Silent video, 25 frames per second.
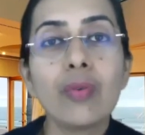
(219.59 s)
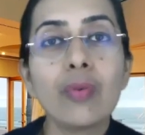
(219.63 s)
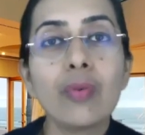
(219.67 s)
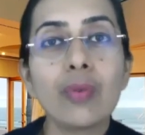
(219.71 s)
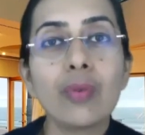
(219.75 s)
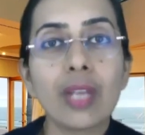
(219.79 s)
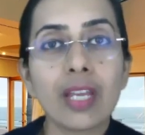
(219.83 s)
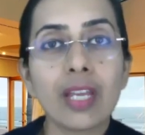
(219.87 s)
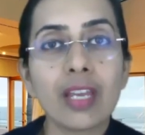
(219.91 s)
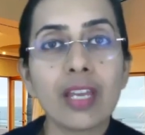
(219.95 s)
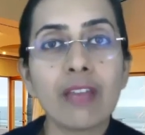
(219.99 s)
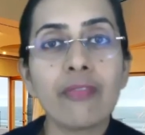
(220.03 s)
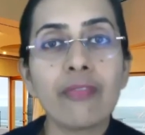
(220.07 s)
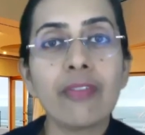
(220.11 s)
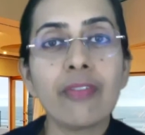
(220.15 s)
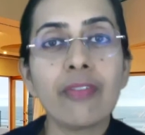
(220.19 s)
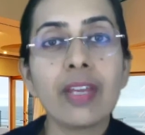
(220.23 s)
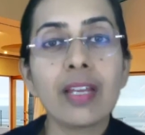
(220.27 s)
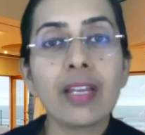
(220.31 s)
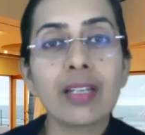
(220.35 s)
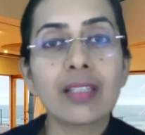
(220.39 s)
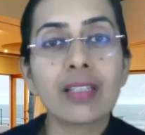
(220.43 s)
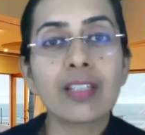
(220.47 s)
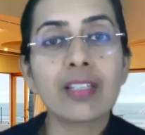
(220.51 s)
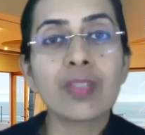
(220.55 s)
Like, if we
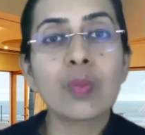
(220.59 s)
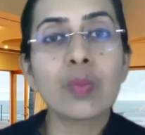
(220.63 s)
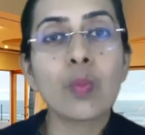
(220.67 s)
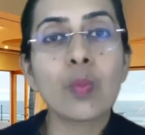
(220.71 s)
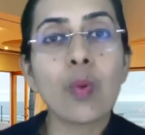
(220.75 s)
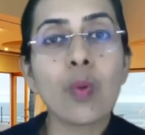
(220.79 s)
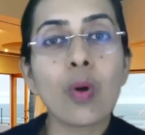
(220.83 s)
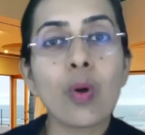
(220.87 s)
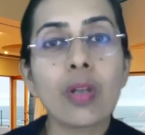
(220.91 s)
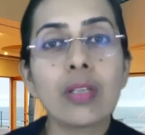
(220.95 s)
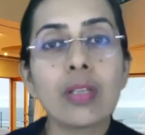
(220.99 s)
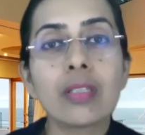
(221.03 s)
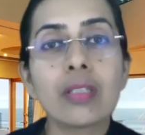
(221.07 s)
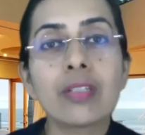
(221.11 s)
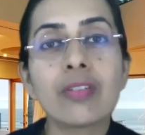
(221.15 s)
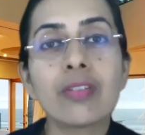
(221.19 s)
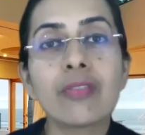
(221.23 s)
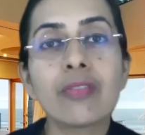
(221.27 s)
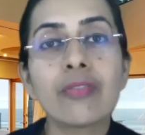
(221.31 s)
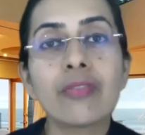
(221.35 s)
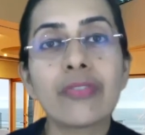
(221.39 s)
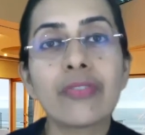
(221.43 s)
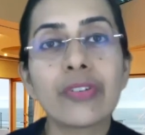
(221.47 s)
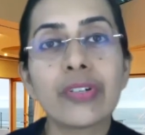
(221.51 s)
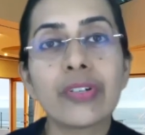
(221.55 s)
get the smallest
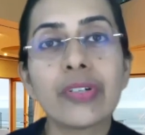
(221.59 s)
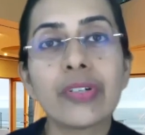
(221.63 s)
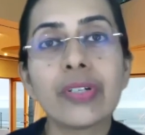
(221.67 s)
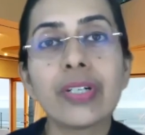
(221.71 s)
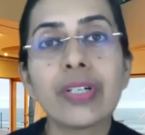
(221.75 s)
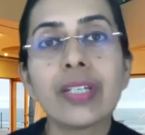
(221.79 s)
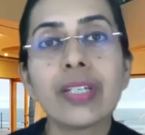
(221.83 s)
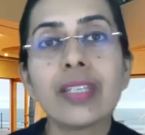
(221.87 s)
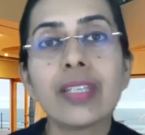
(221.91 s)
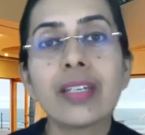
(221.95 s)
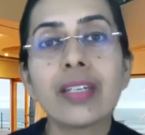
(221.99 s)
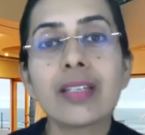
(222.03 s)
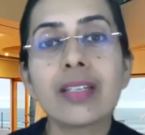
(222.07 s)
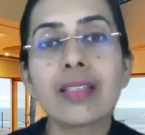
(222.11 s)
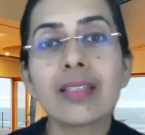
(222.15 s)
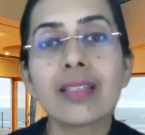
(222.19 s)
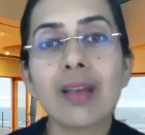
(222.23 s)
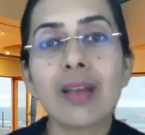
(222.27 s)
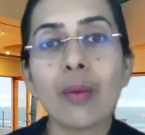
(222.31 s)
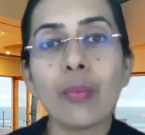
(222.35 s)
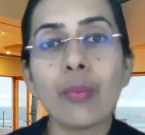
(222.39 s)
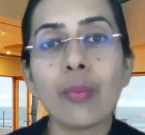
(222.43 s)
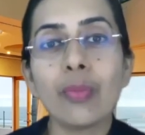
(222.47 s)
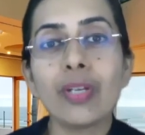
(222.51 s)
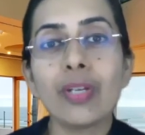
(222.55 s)
of hurt, there is
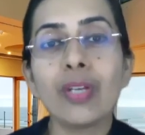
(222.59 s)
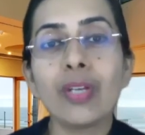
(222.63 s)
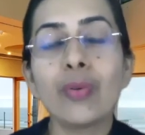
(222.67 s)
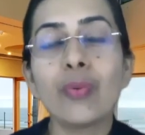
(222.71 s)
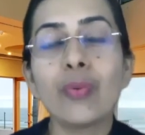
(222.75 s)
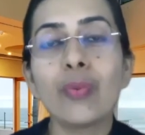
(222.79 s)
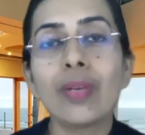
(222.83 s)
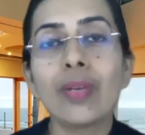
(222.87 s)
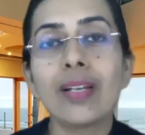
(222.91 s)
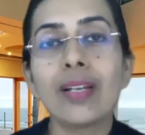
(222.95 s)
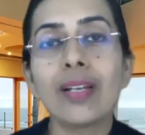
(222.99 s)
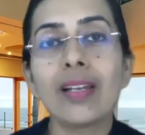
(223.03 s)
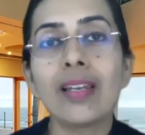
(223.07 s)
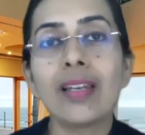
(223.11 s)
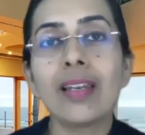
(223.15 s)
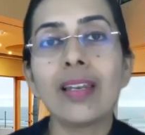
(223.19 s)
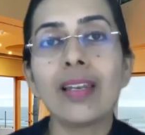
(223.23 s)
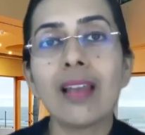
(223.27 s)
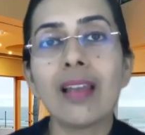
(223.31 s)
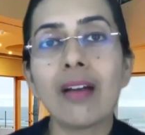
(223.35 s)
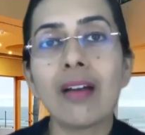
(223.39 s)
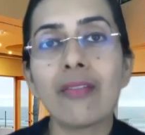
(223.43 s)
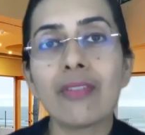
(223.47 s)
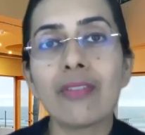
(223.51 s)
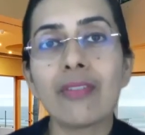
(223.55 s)
somebody who will
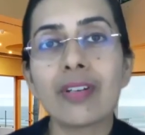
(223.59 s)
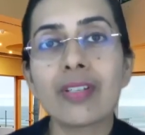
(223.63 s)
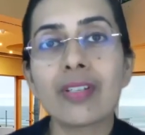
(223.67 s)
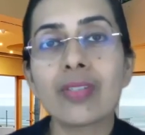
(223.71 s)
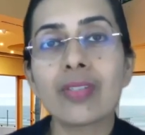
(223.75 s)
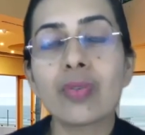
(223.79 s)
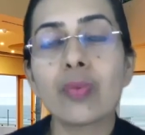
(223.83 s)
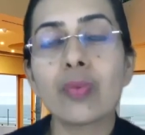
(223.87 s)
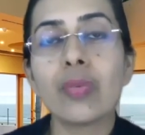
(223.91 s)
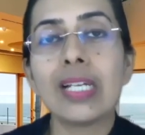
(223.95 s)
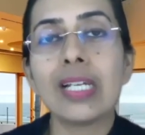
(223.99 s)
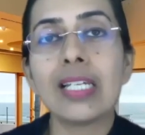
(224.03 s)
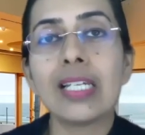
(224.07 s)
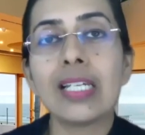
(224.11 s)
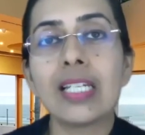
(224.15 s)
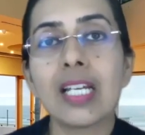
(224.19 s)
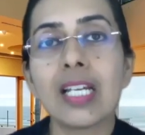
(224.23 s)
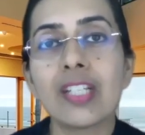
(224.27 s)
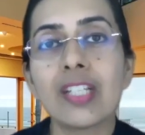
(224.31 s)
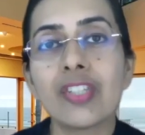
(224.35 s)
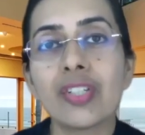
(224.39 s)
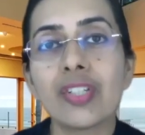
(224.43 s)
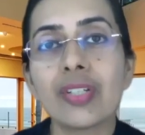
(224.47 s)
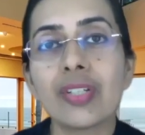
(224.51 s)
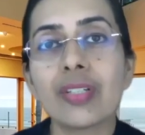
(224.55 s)
love us, who will
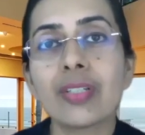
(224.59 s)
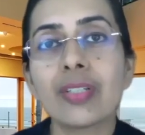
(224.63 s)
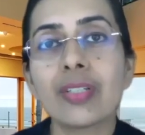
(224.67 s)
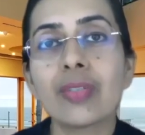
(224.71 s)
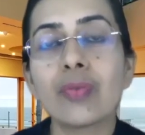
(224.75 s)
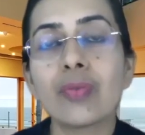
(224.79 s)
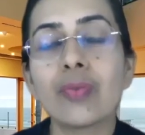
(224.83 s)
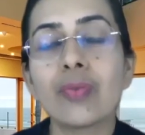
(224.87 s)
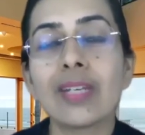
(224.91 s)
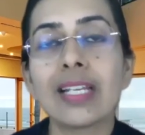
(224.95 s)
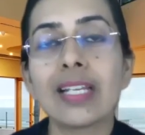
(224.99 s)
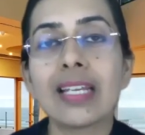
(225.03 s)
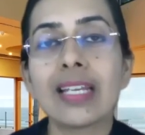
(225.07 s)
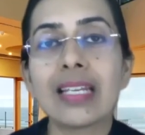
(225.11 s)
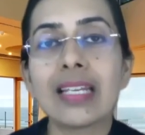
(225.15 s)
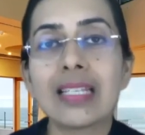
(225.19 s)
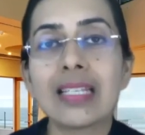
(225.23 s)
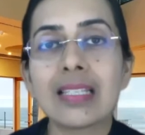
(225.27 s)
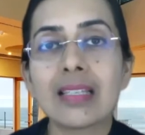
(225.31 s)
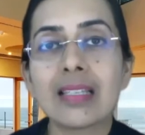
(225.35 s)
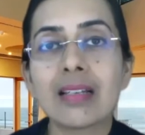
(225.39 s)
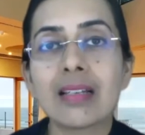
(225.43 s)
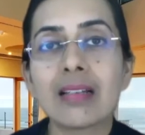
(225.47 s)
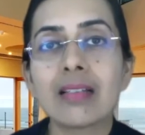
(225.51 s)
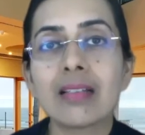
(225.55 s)
touch us, who will
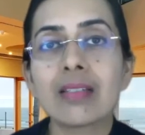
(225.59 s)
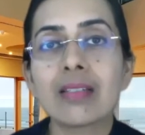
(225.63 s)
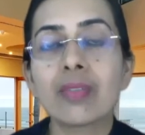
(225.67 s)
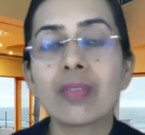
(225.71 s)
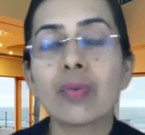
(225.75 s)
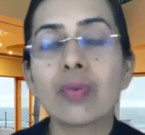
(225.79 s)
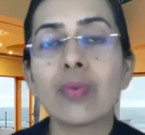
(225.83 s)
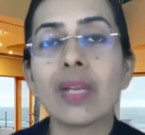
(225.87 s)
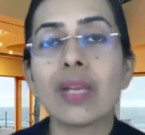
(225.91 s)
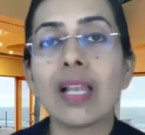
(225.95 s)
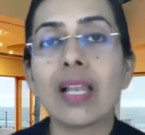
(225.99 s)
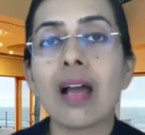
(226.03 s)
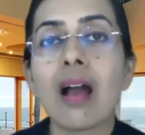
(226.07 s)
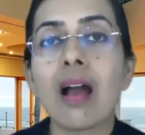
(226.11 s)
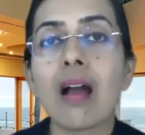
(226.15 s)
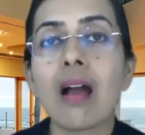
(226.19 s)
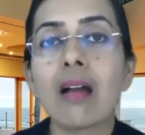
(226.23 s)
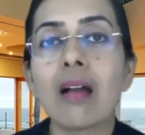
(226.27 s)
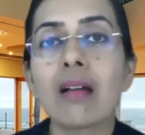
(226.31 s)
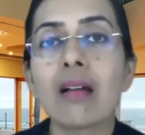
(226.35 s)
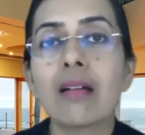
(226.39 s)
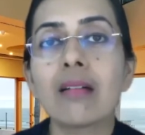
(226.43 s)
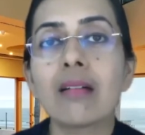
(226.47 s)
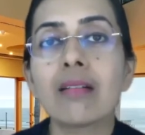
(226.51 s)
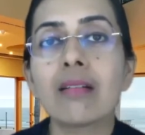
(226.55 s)
kiss us, who will
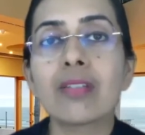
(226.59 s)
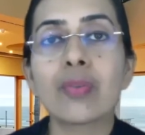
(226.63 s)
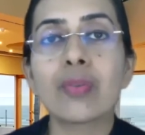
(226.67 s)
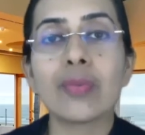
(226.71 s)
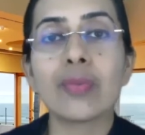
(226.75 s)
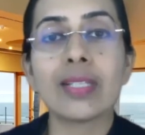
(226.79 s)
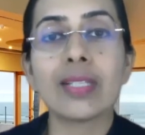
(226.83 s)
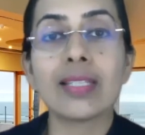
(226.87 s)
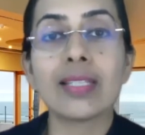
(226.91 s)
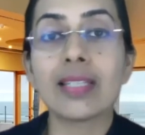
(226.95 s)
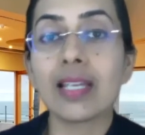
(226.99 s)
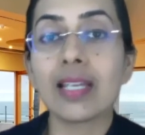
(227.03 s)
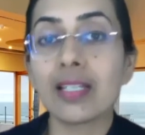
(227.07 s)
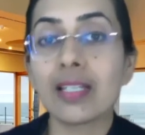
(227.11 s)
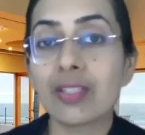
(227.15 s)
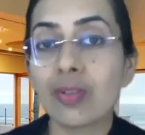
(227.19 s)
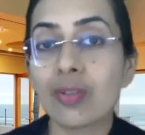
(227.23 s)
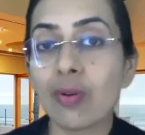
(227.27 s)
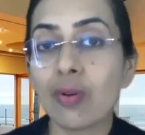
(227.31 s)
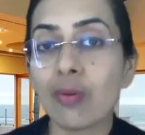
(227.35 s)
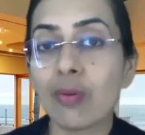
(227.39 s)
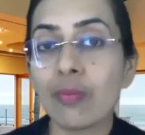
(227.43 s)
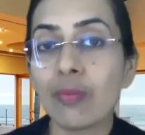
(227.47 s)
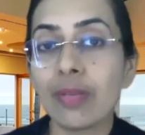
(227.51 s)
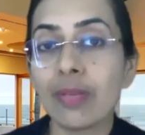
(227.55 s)
hug us, who will say it's
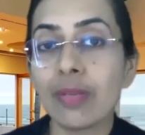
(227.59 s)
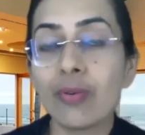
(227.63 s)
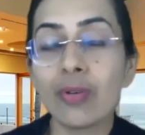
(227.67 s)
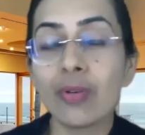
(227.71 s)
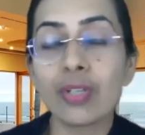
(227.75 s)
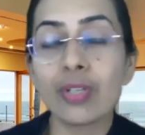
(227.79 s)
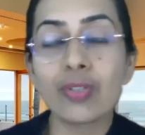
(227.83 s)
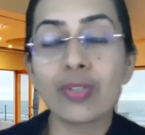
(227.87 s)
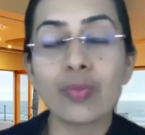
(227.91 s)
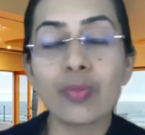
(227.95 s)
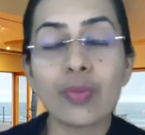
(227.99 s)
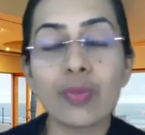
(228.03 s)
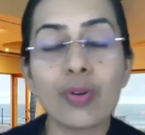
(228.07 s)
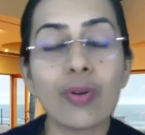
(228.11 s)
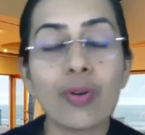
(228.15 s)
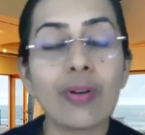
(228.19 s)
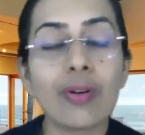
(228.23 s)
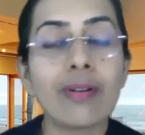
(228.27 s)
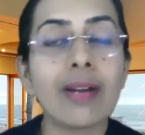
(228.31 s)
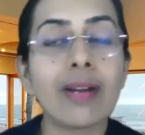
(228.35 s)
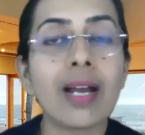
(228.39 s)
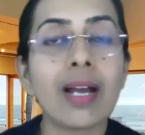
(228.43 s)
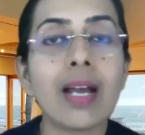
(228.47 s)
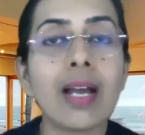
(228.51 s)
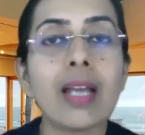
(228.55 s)
all going to be all
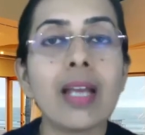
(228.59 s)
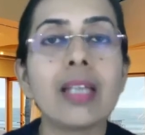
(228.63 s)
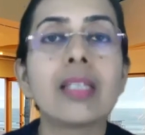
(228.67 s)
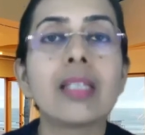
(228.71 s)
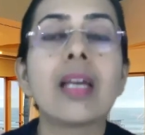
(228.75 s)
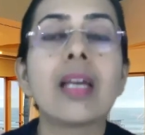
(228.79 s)
right.